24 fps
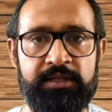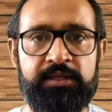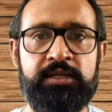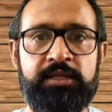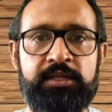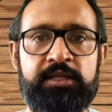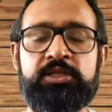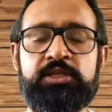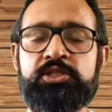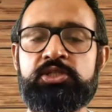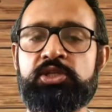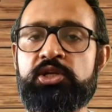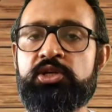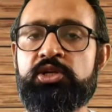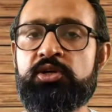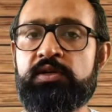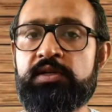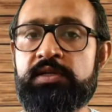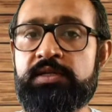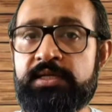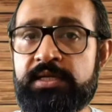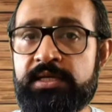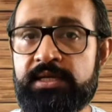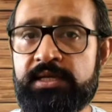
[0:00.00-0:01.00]
So your
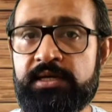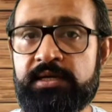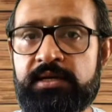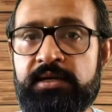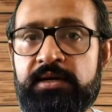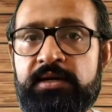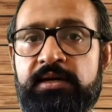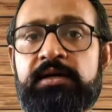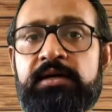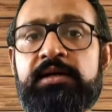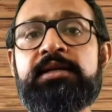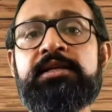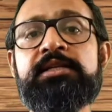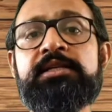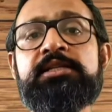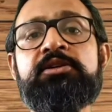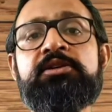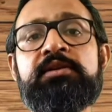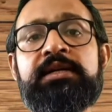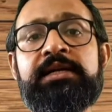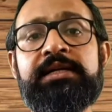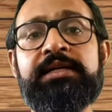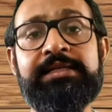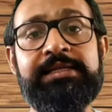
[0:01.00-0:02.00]
trigger is
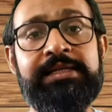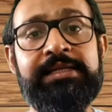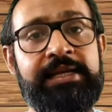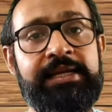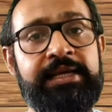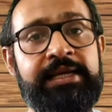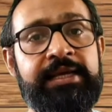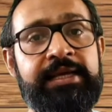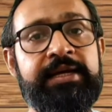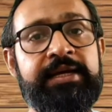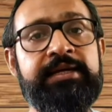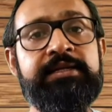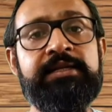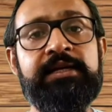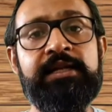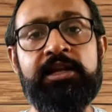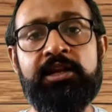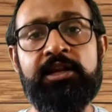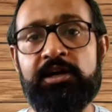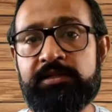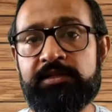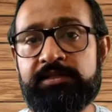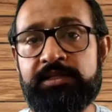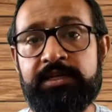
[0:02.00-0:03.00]
gonna delegate the
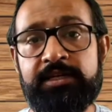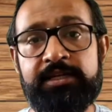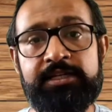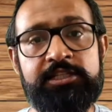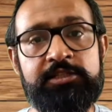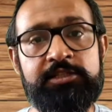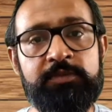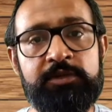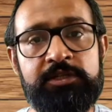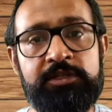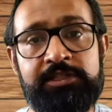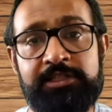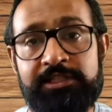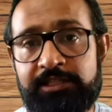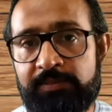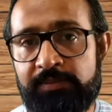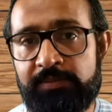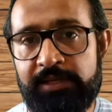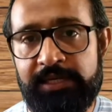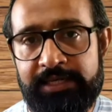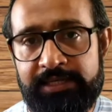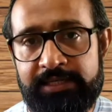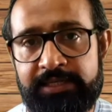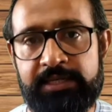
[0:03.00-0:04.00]
logic
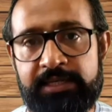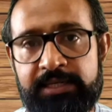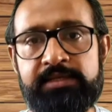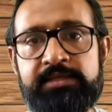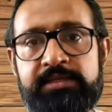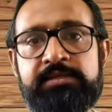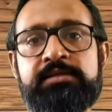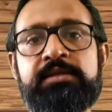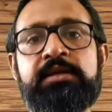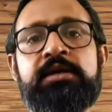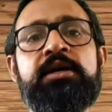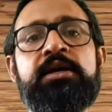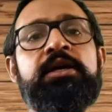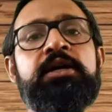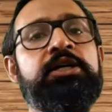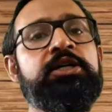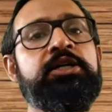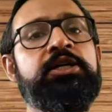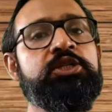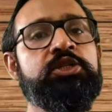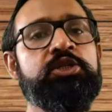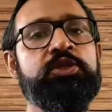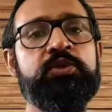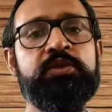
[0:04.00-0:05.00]
responsibilities
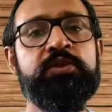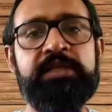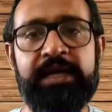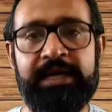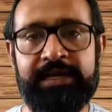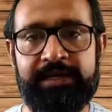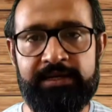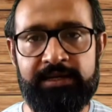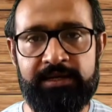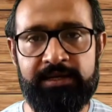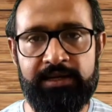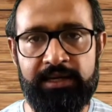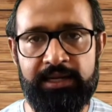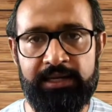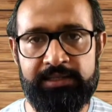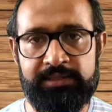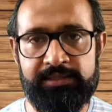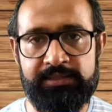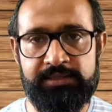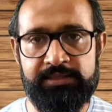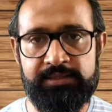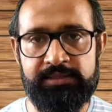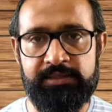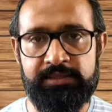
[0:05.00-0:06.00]
to the handler
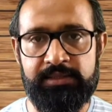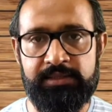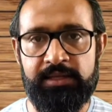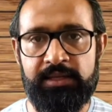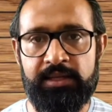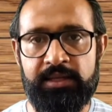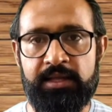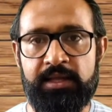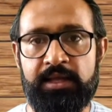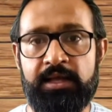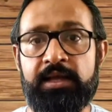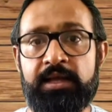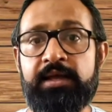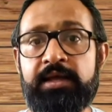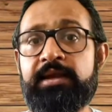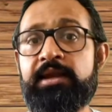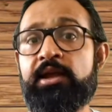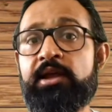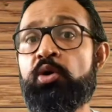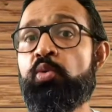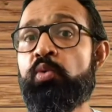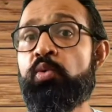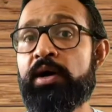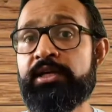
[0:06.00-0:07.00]
class. Now,
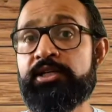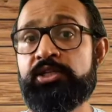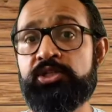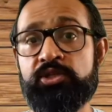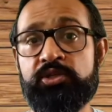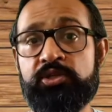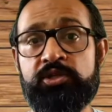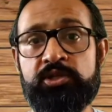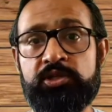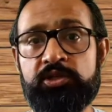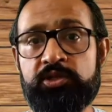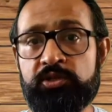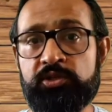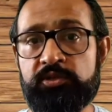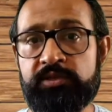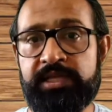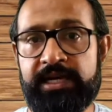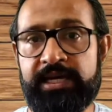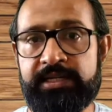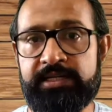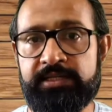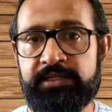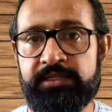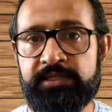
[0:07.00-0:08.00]
why should you do
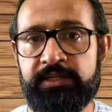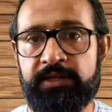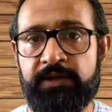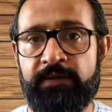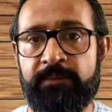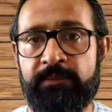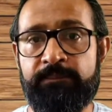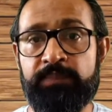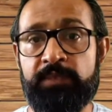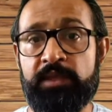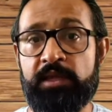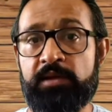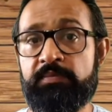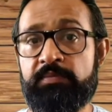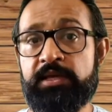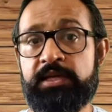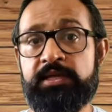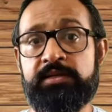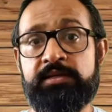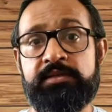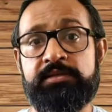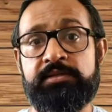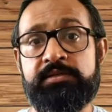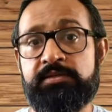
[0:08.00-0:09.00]
that?
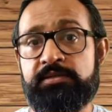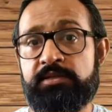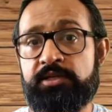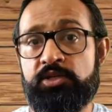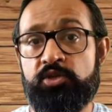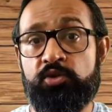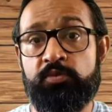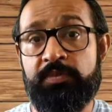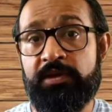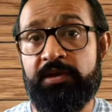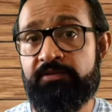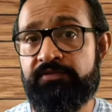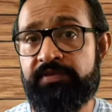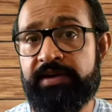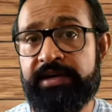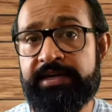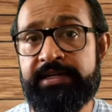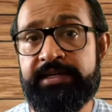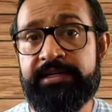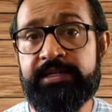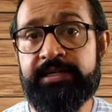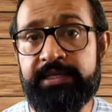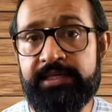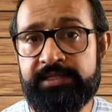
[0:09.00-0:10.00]
You may find
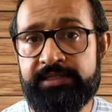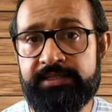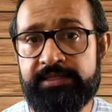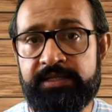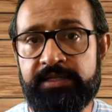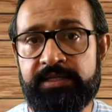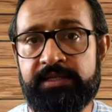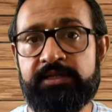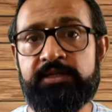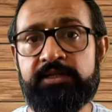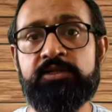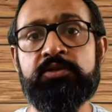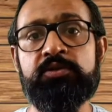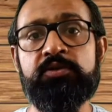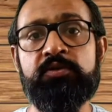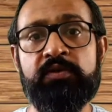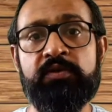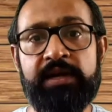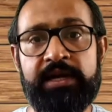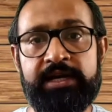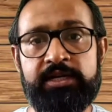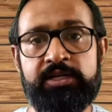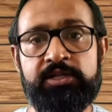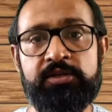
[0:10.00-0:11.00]
it easier to
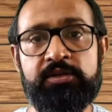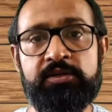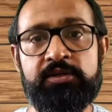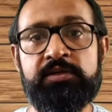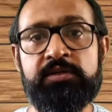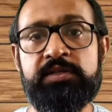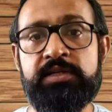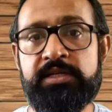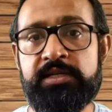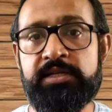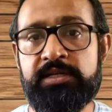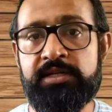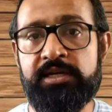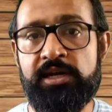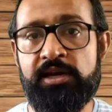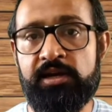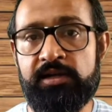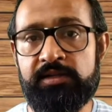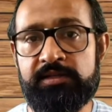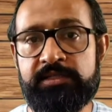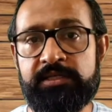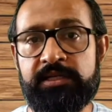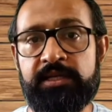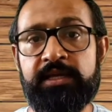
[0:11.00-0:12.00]
write your trigger
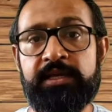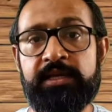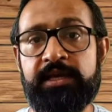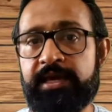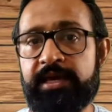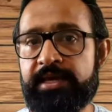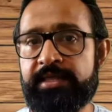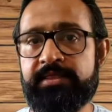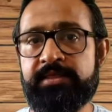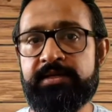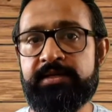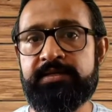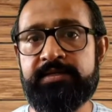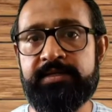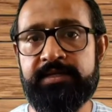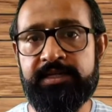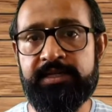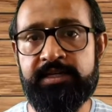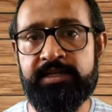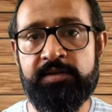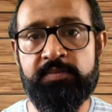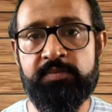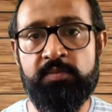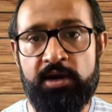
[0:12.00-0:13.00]
logic in the
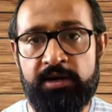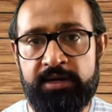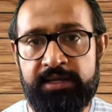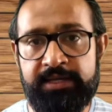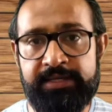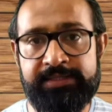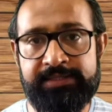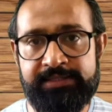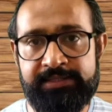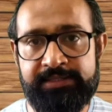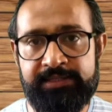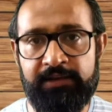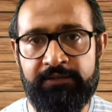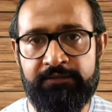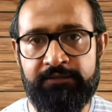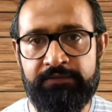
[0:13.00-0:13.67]
trigger body itself.